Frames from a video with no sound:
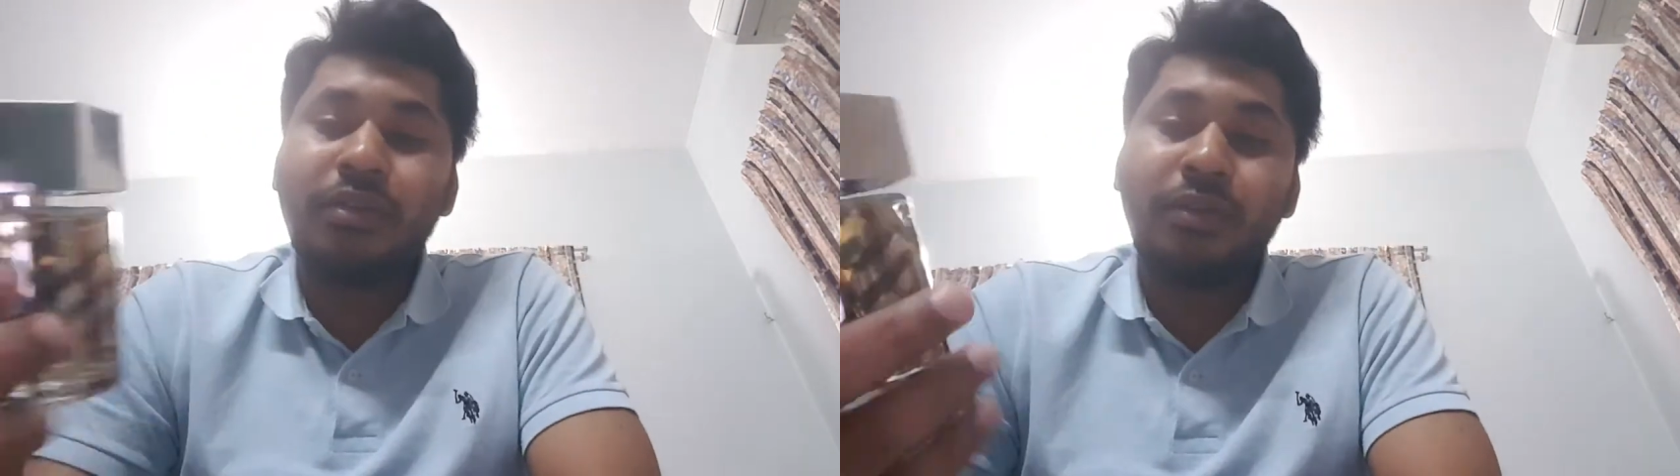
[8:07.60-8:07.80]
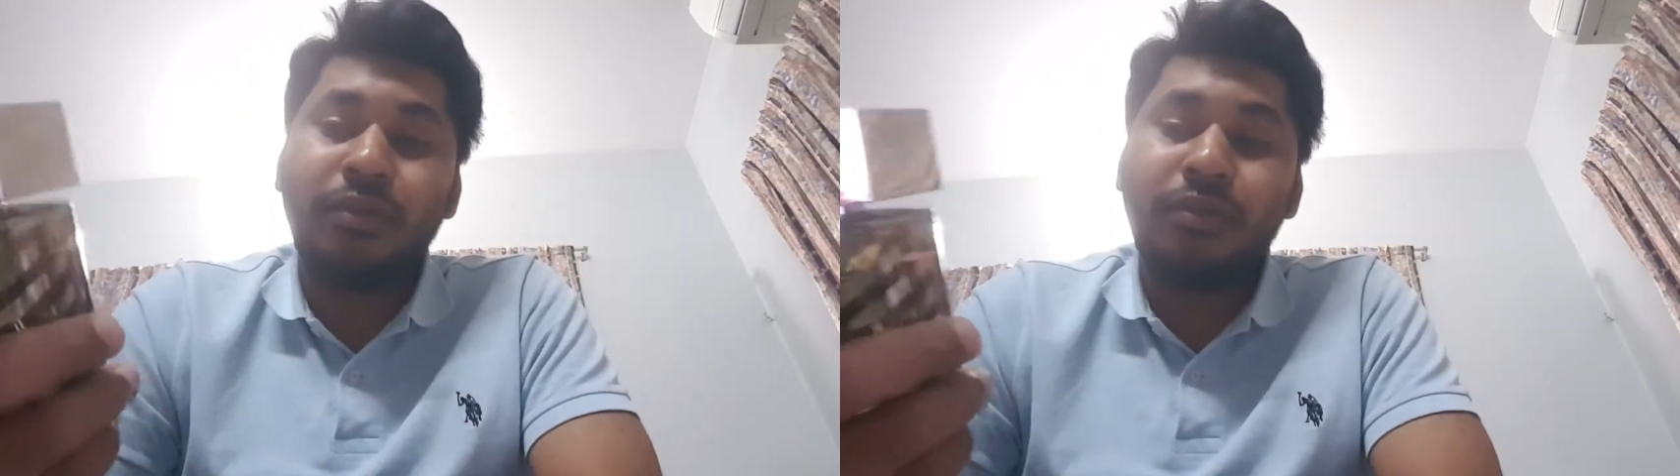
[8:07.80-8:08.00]

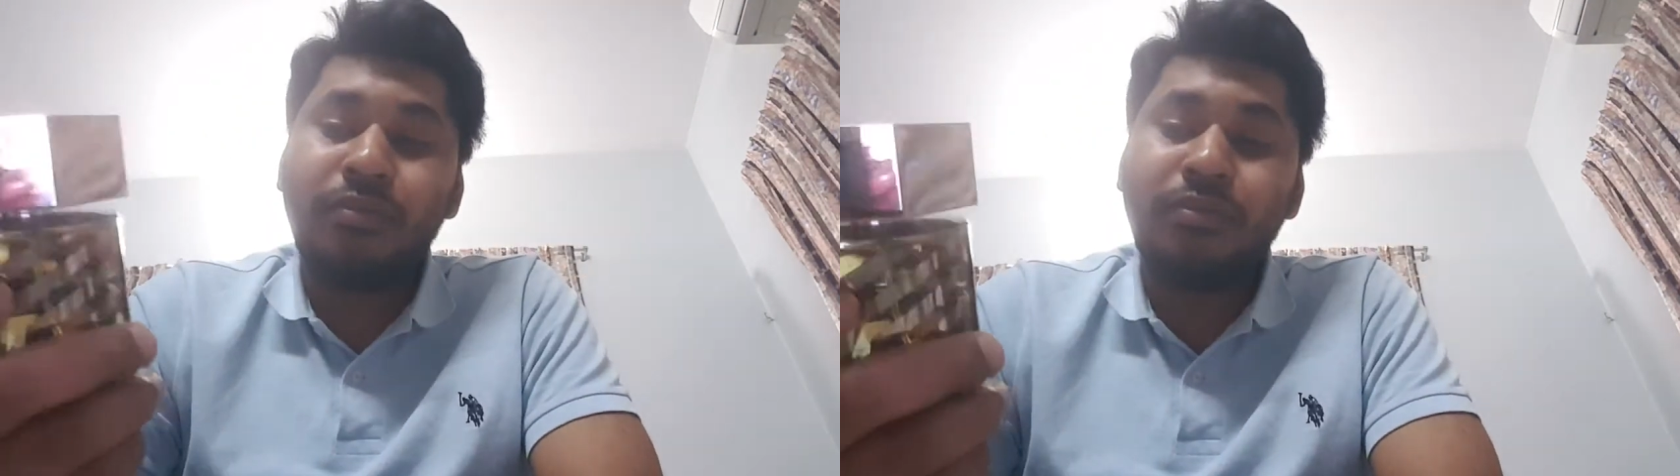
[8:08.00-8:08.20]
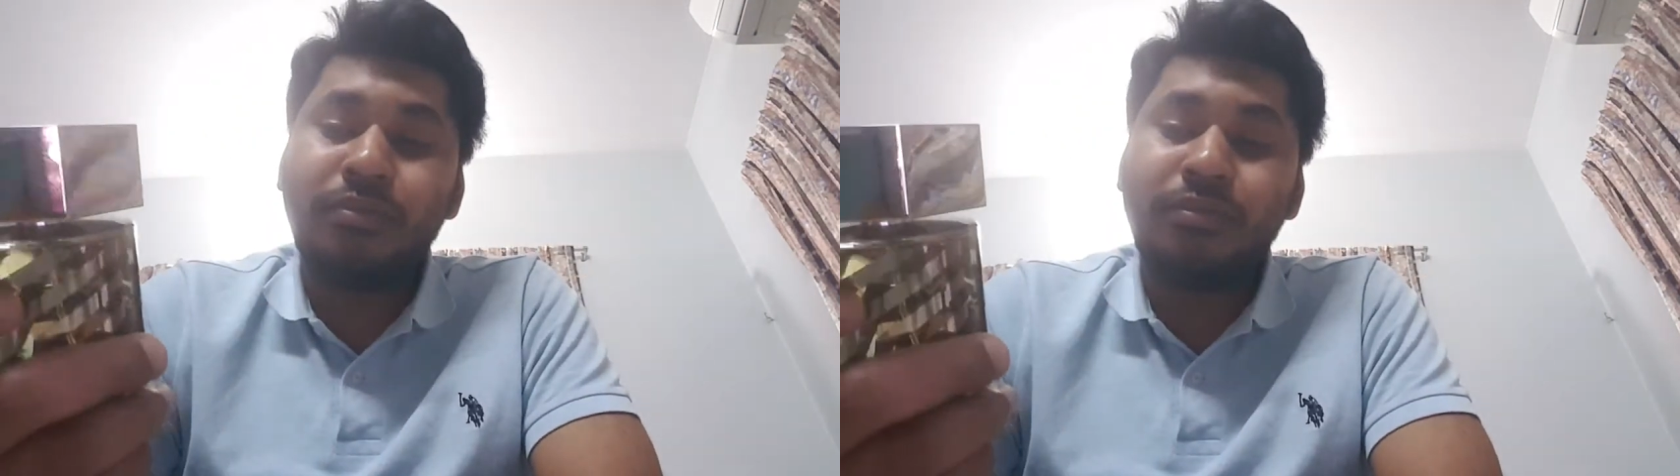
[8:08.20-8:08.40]

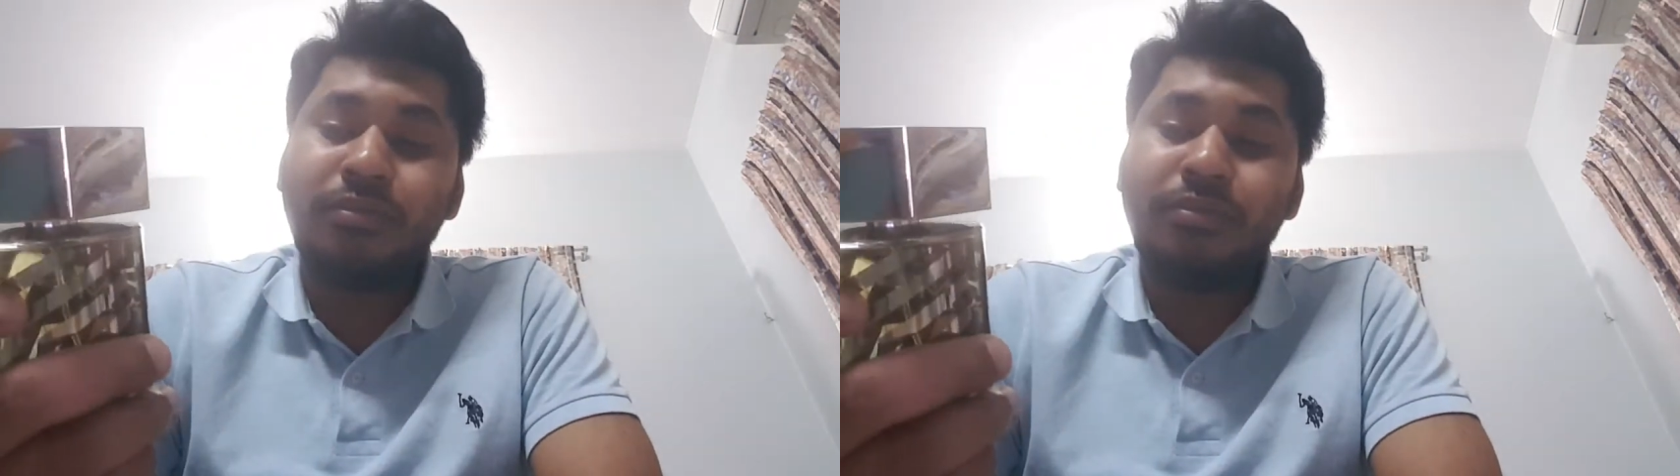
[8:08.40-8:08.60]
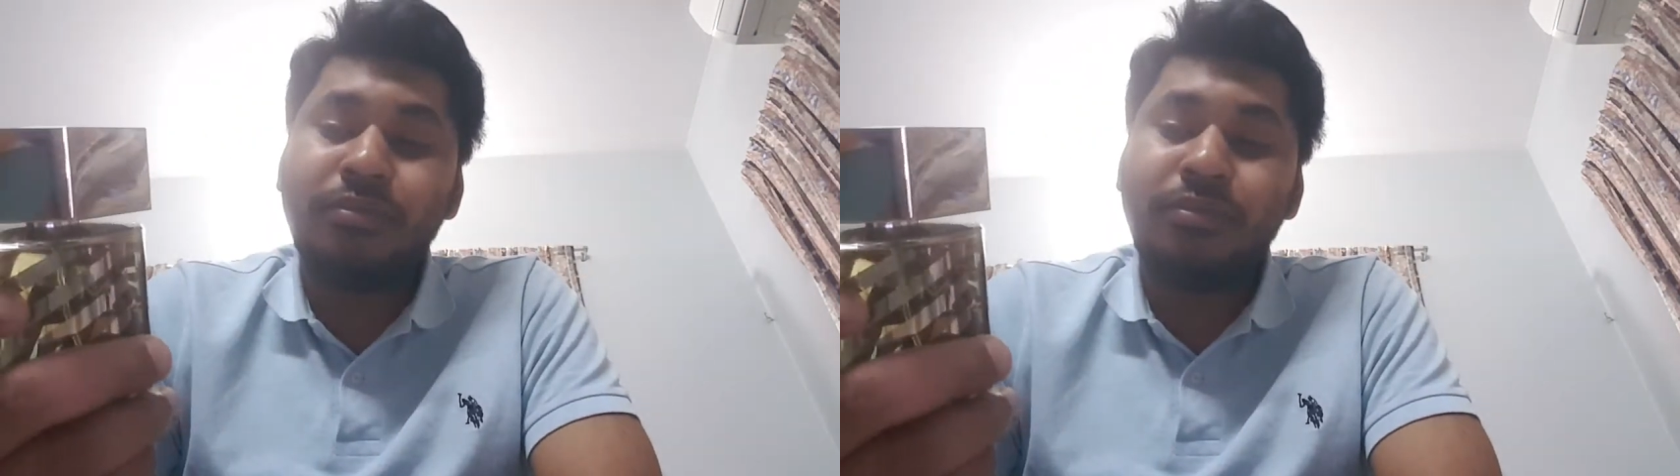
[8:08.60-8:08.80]
so
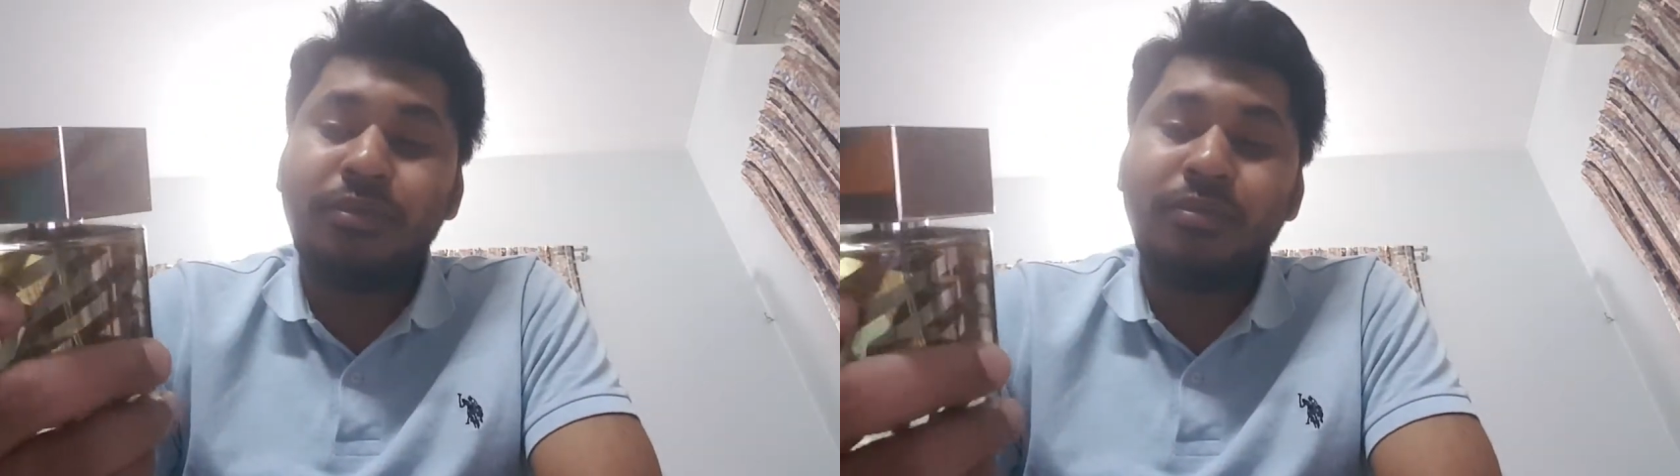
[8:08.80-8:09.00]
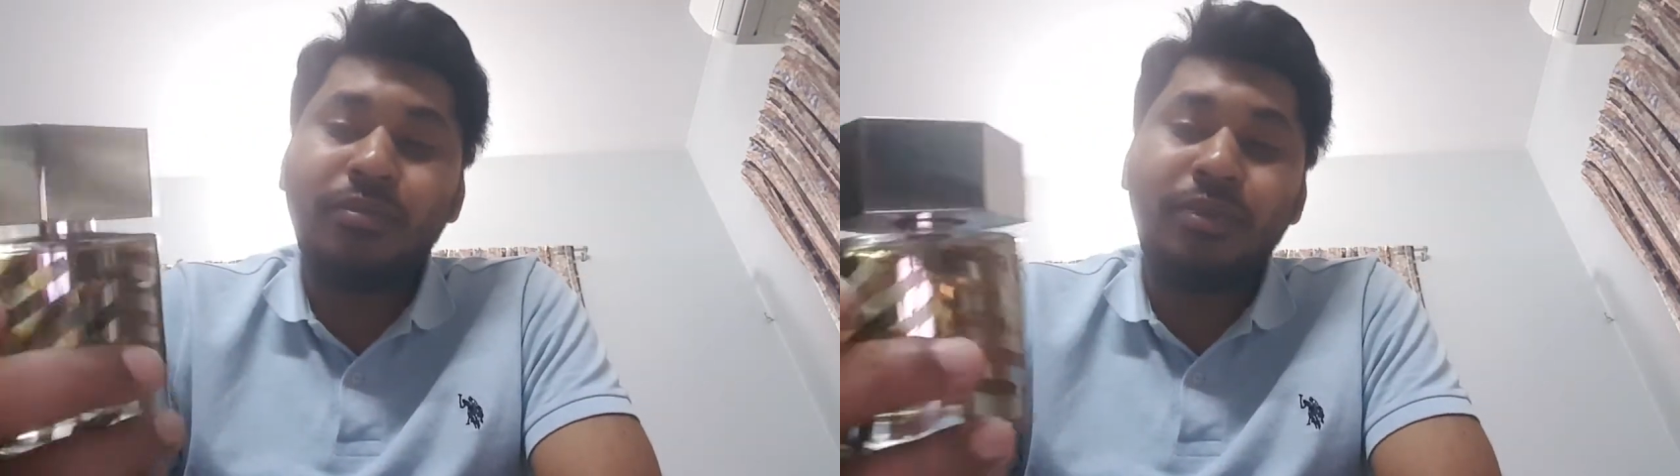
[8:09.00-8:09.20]

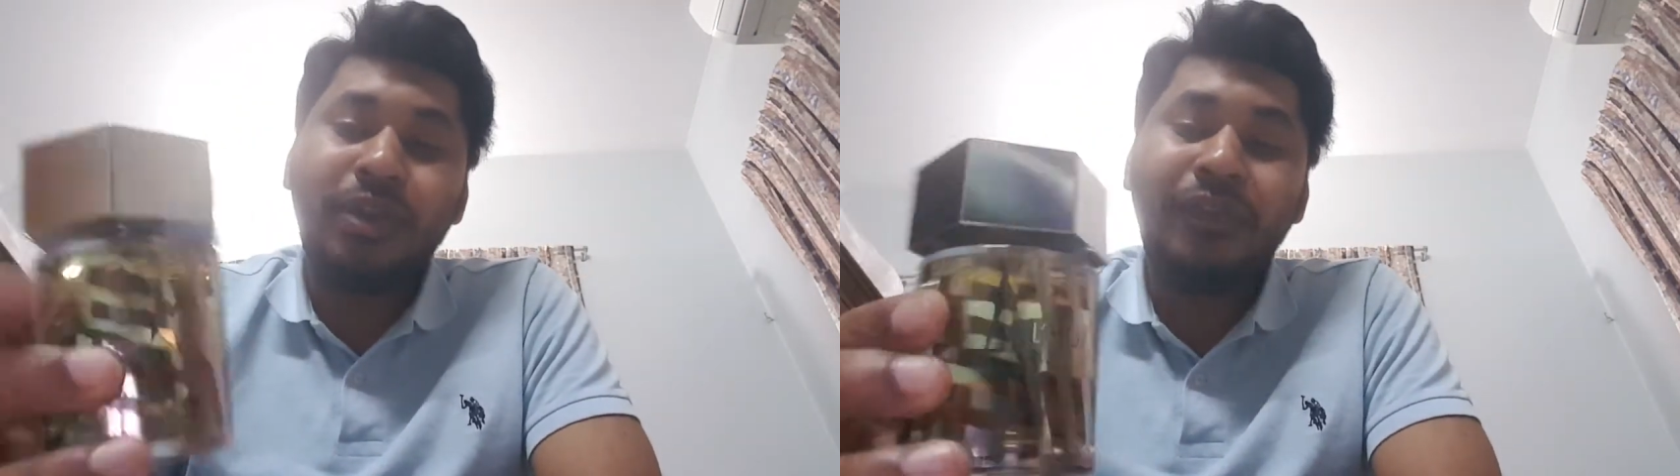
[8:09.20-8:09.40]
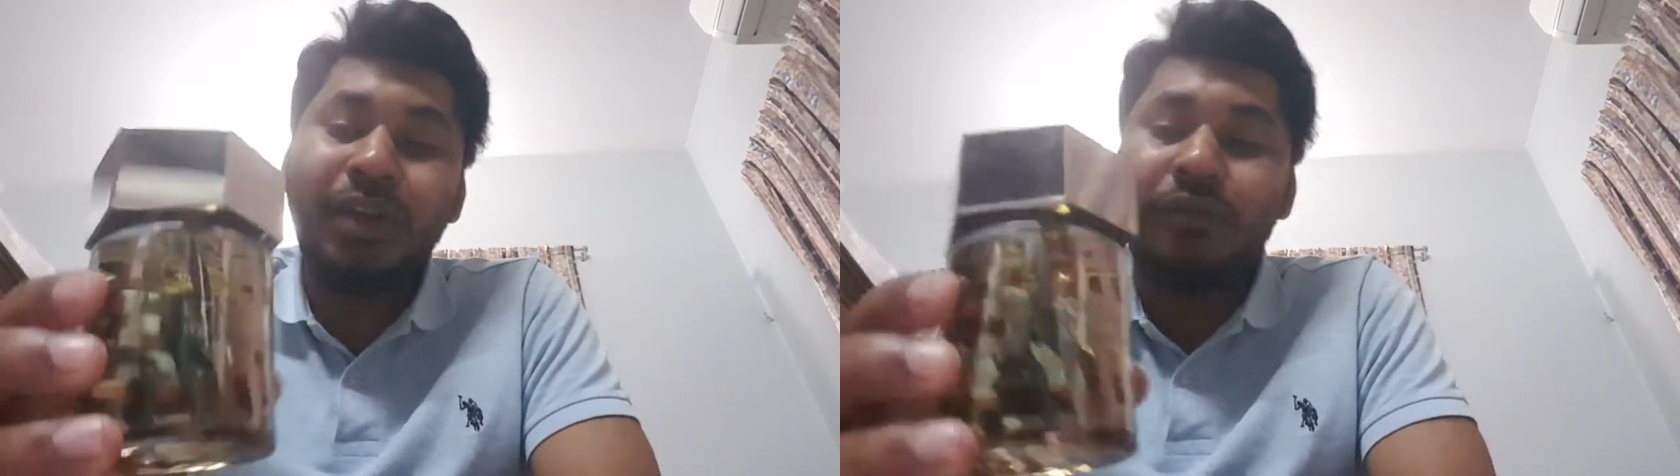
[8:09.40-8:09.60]
give it a